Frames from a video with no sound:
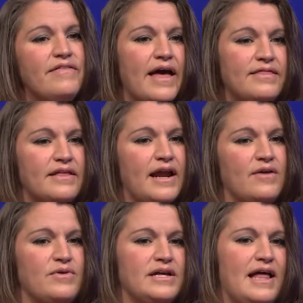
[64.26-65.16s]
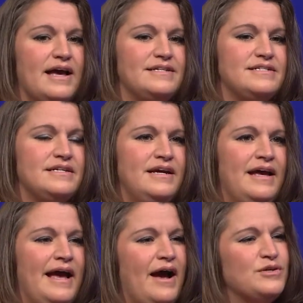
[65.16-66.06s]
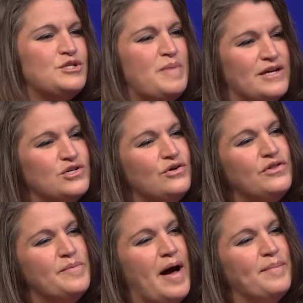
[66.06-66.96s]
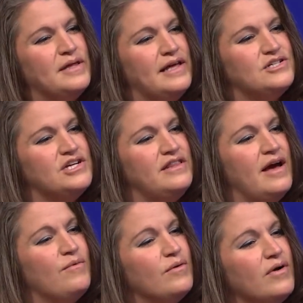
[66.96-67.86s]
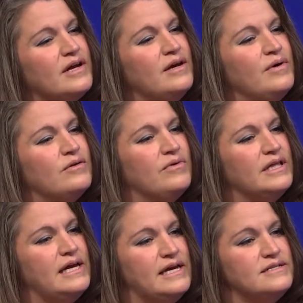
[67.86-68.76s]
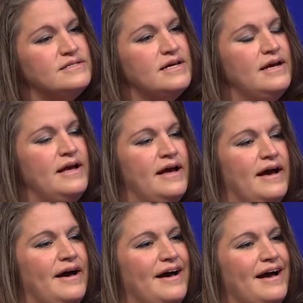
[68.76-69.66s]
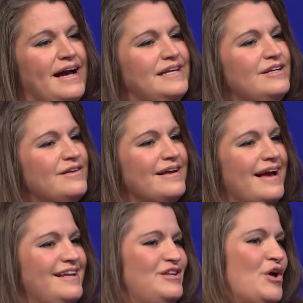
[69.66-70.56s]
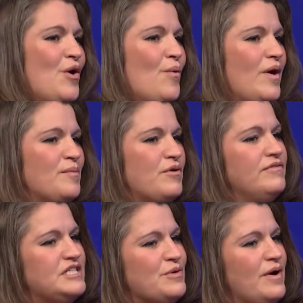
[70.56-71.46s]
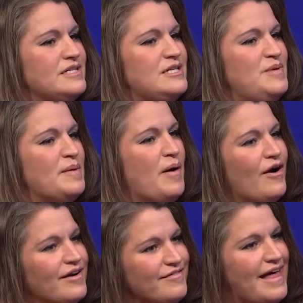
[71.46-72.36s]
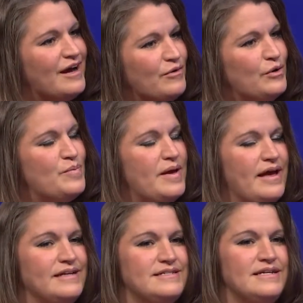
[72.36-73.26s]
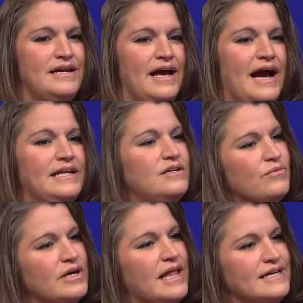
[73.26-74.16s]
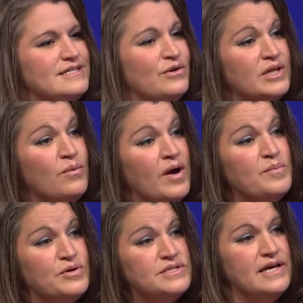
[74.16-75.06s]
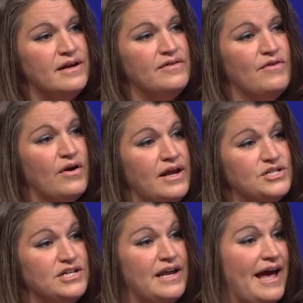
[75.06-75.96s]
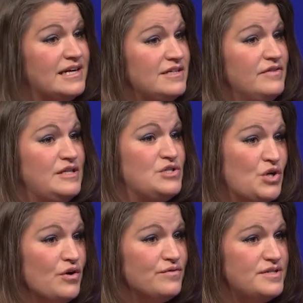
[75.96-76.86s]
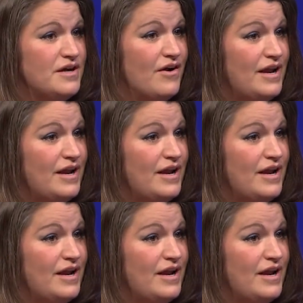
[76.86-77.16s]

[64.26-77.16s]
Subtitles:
of then that I realized how special the population that we're working with really is. I didn't know what a privilege it was to be a part of that group, and I didn't realize that only 1% of our nation actively serves our